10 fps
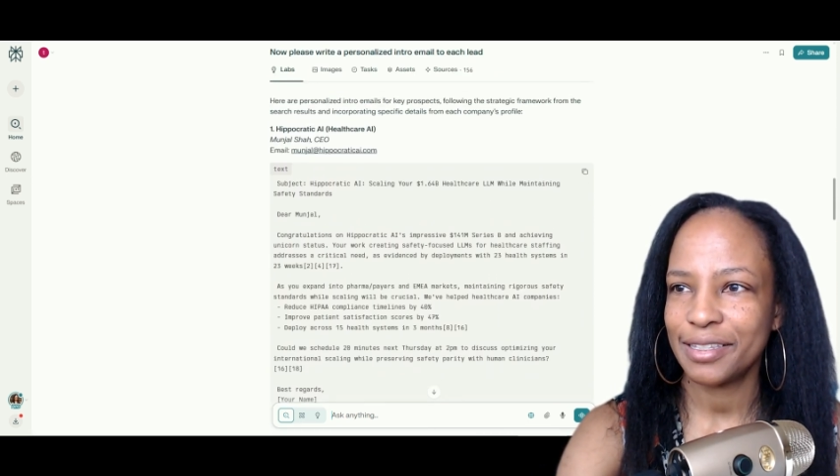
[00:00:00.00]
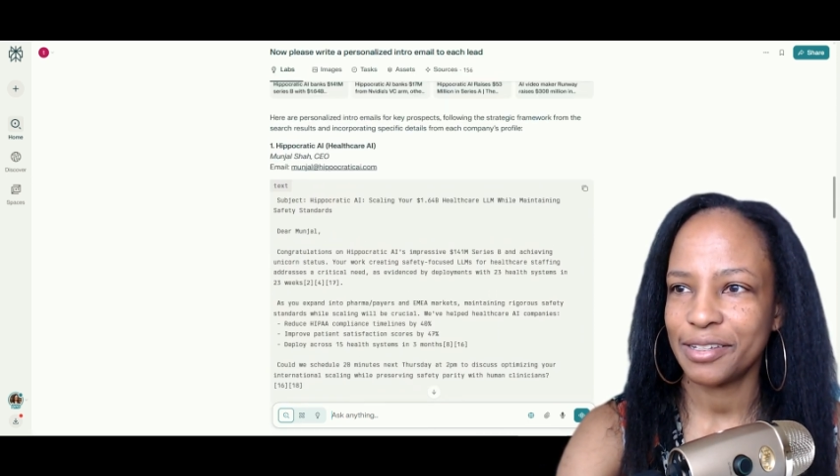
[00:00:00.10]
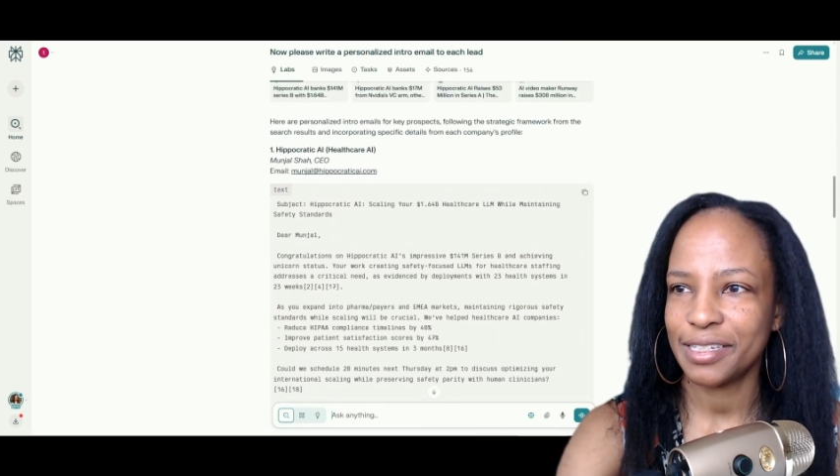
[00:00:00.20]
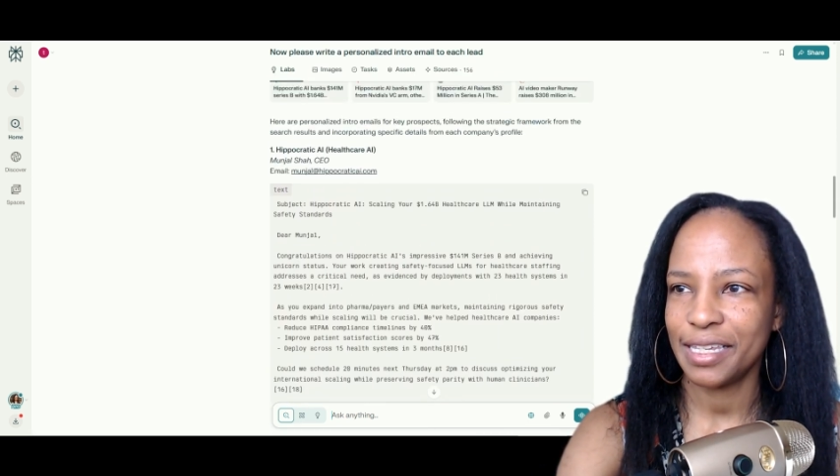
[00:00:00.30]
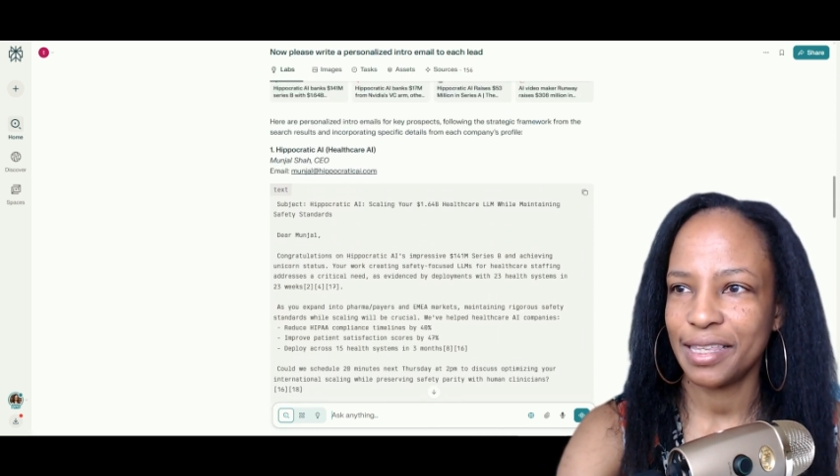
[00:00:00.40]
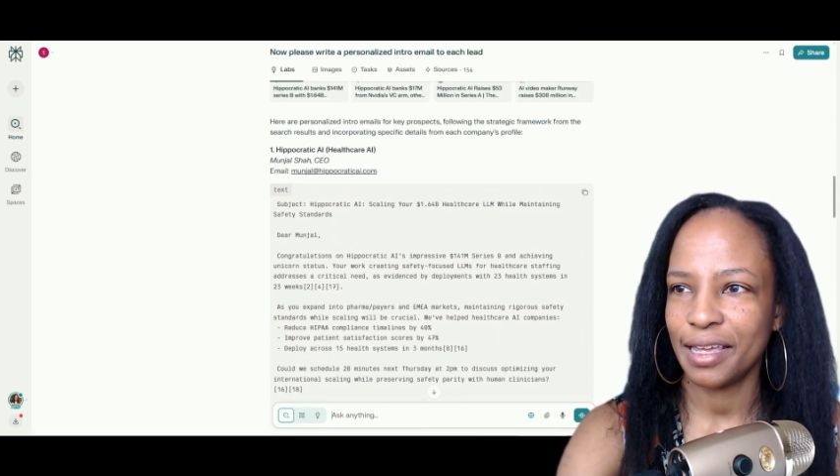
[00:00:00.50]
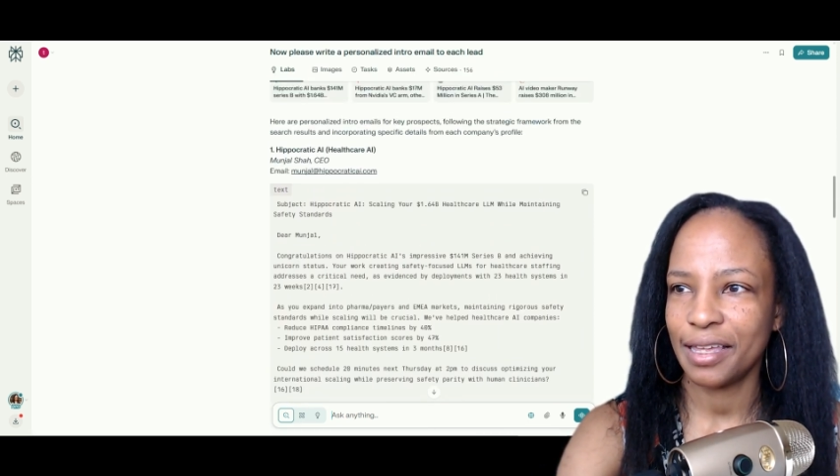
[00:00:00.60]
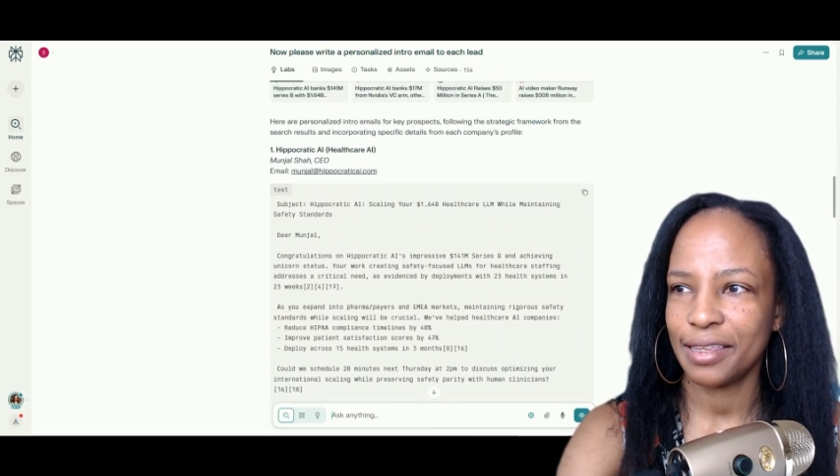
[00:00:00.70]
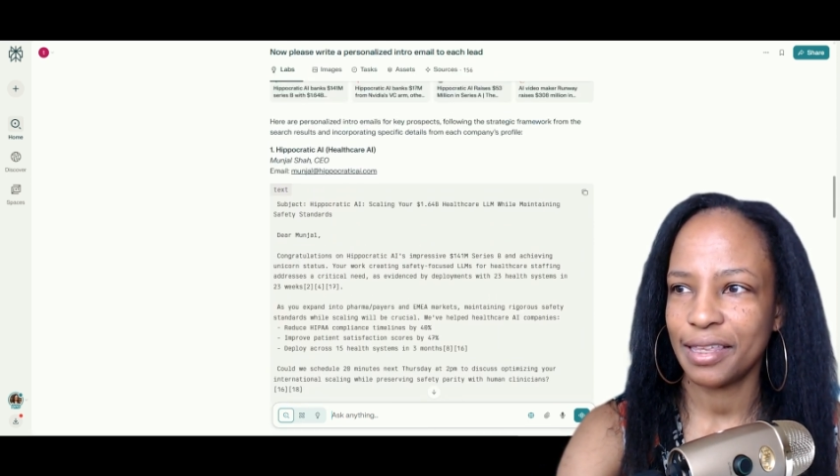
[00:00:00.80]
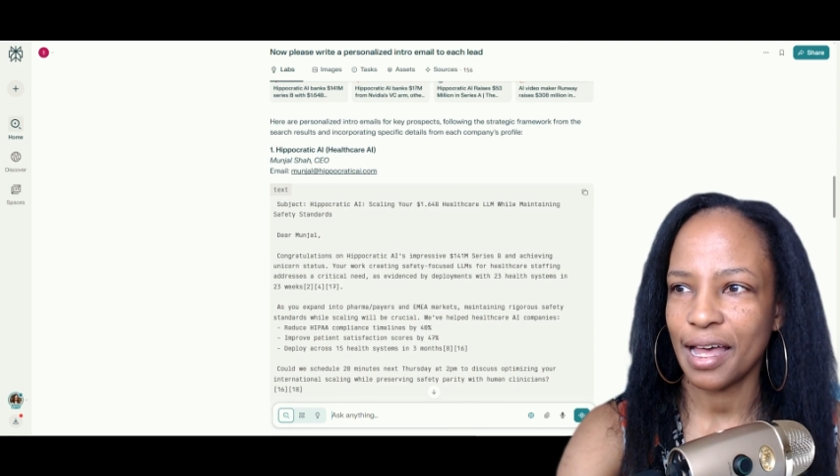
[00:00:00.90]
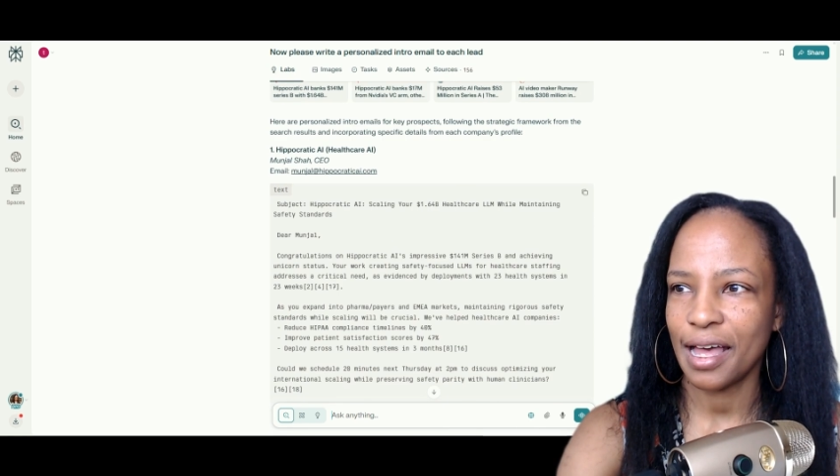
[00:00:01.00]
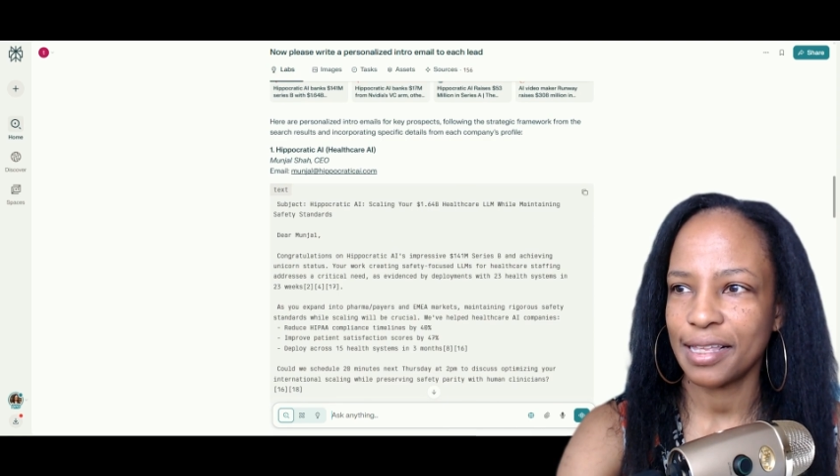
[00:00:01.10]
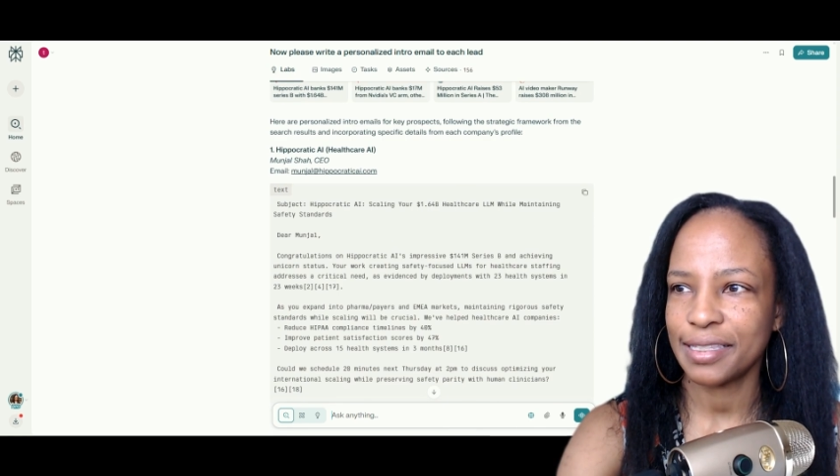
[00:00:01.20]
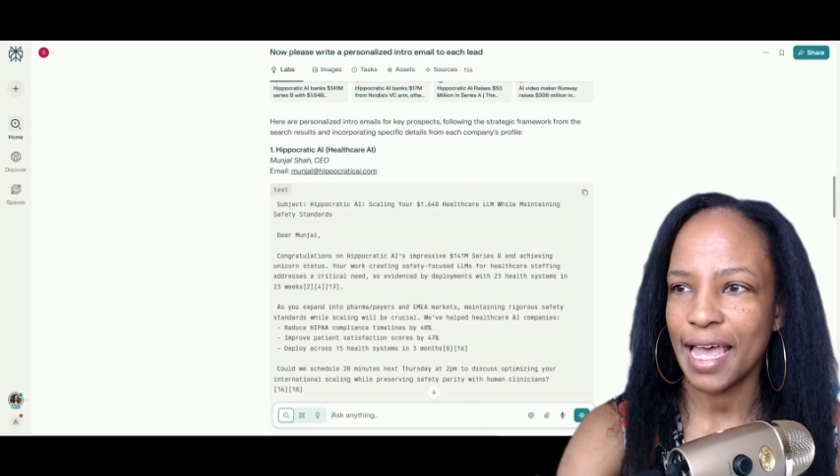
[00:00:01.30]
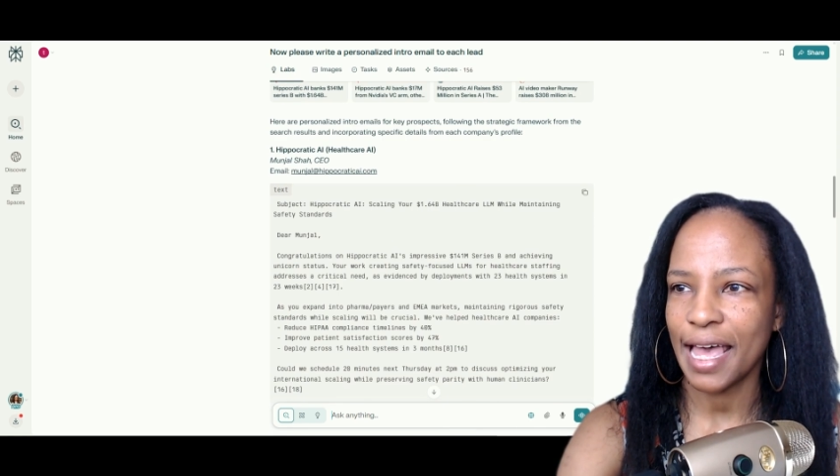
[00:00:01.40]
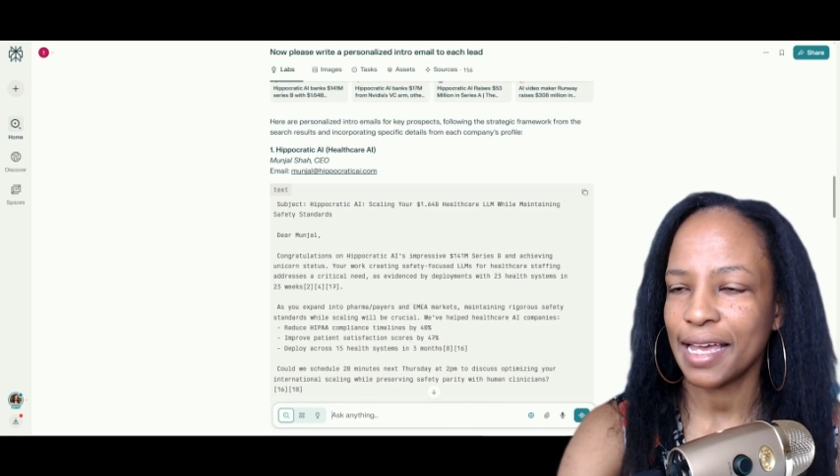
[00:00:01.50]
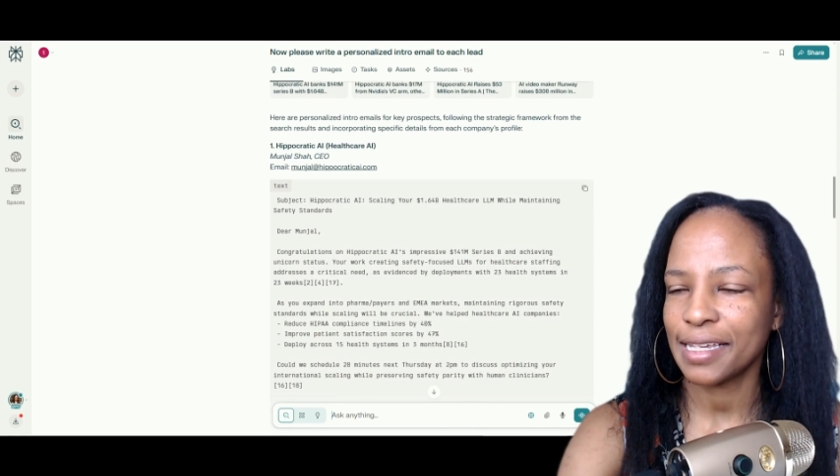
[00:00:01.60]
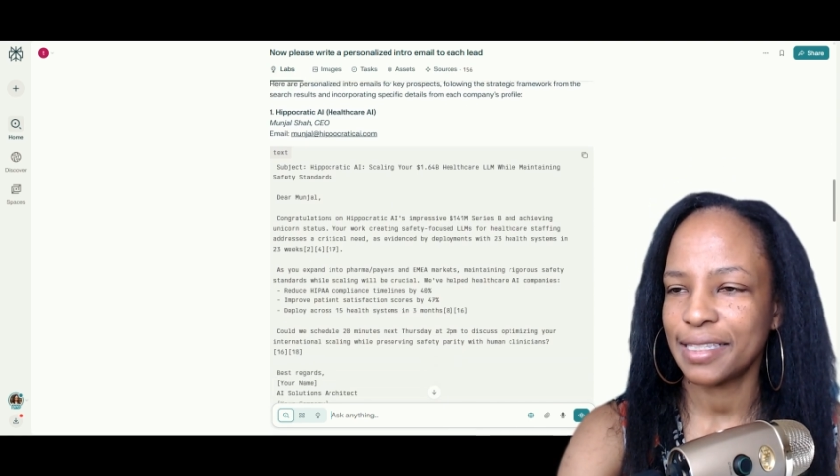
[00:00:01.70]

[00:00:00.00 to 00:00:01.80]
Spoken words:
you can see the contacts,